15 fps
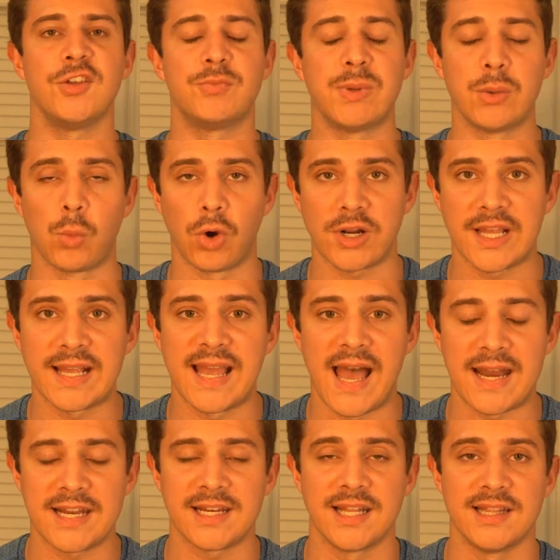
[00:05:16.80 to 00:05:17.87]
He's been working
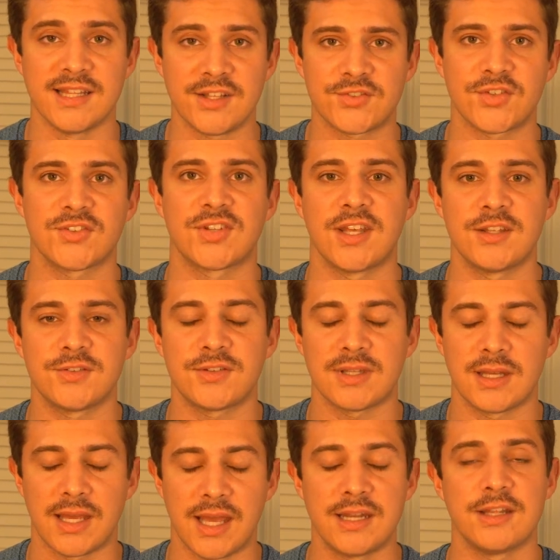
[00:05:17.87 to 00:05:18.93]
at it, and this is
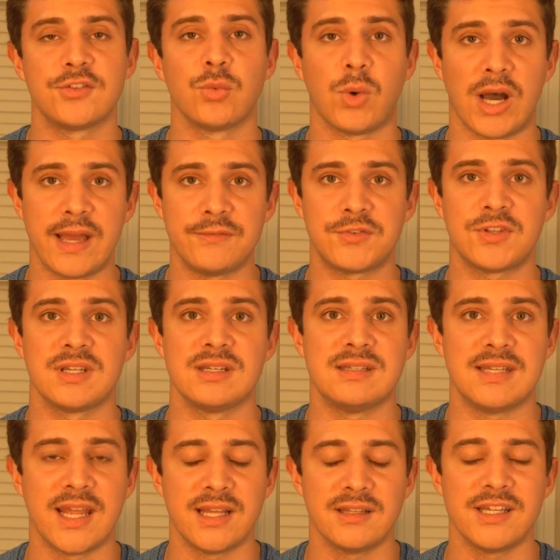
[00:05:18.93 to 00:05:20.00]
his and his wife's
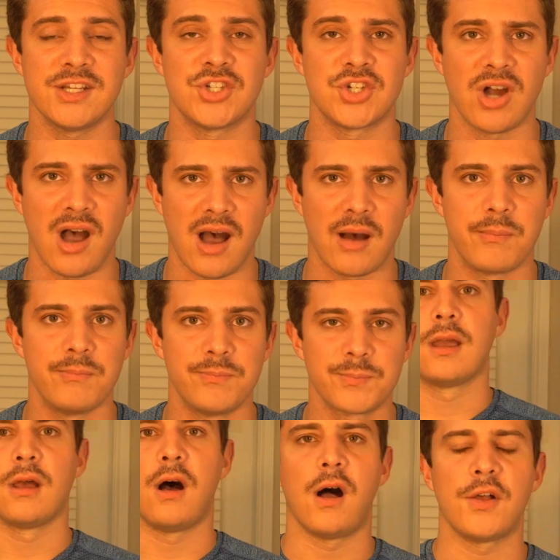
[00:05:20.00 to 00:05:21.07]
daily job.
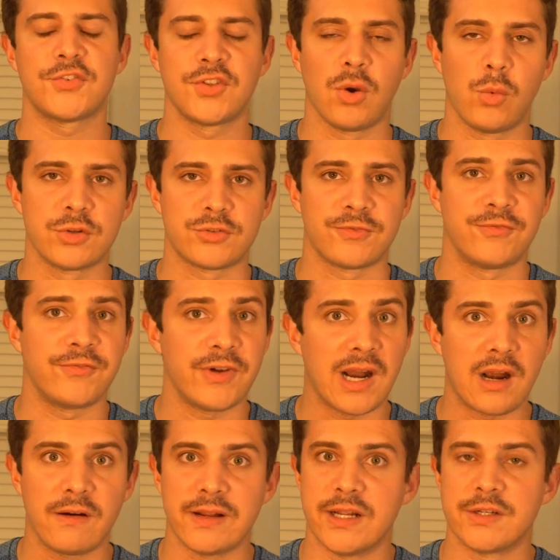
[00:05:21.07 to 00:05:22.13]
Also, what's
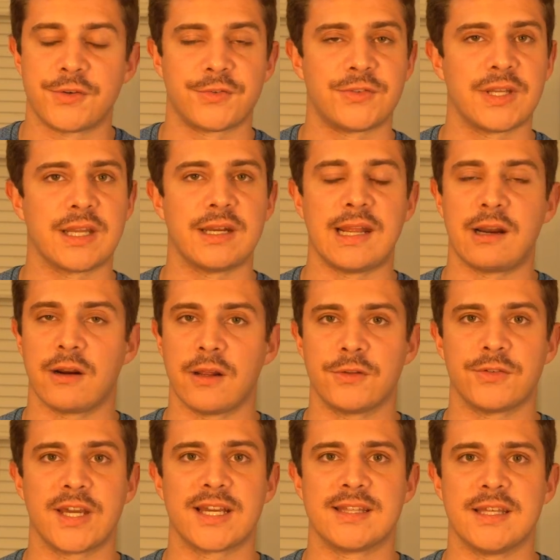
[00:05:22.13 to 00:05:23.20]
very interesting in
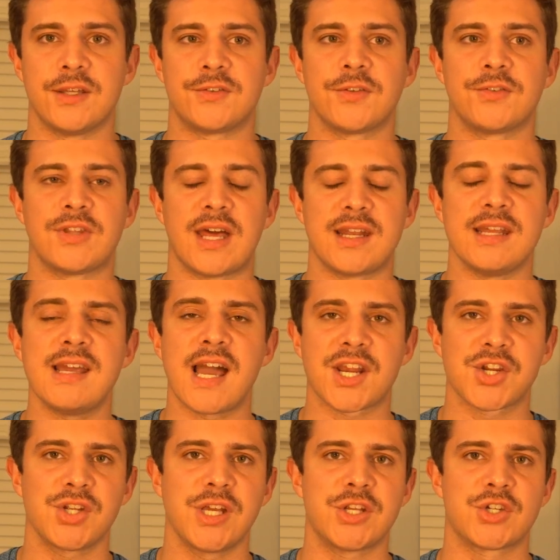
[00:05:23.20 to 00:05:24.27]
areas like this is that he
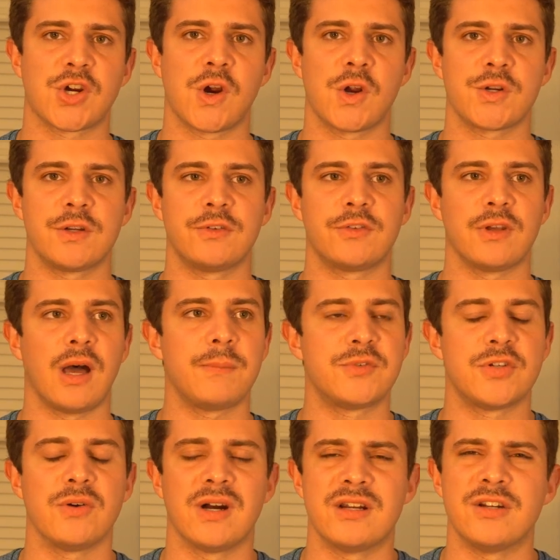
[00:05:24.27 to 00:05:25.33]
actually charges up
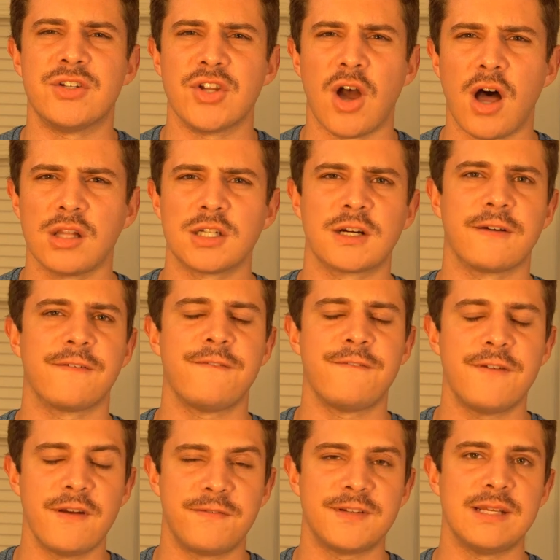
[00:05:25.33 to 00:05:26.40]
to
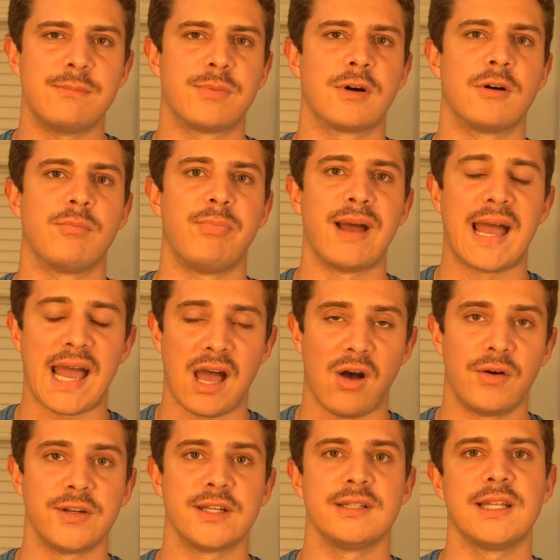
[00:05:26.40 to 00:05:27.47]
$1.50 per
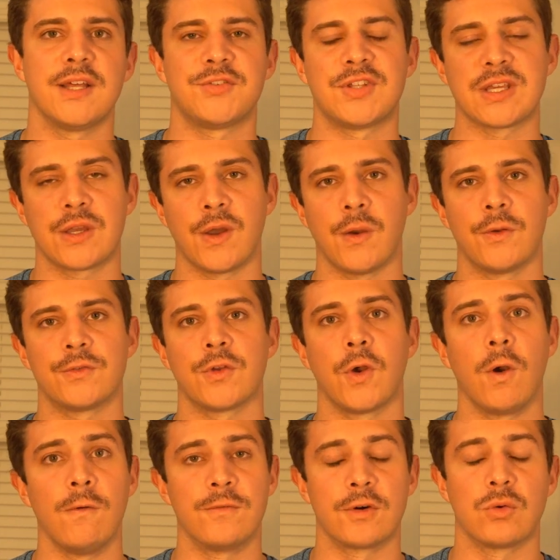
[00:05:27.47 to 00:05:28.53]
pound unless it goes
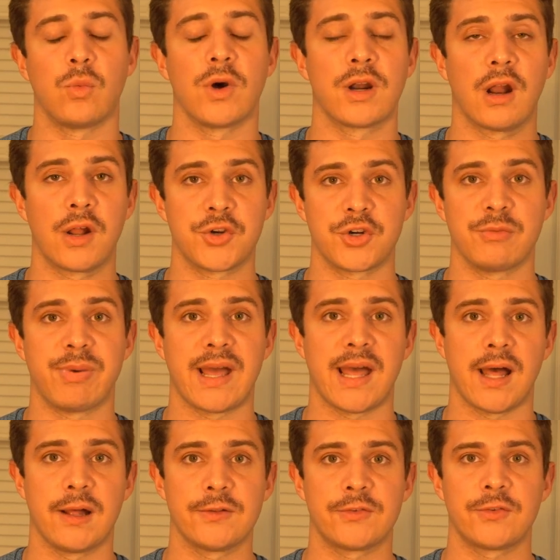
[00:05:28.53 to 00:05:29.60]
over 100
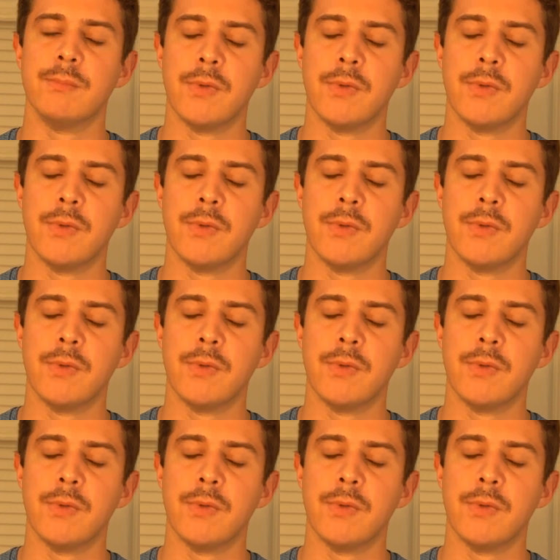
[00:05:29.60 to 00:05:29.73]
pounds.